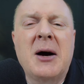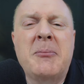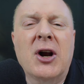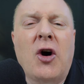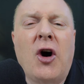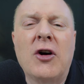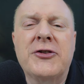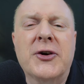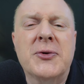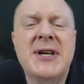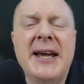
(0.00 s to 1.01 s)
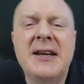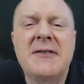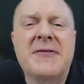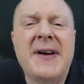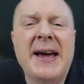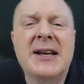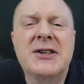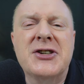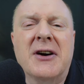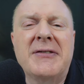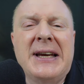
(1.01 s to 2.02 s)
But also take
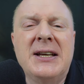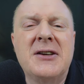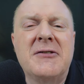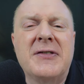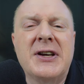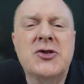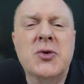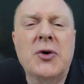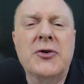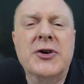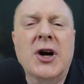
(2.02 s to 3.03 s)
advantage of individuals,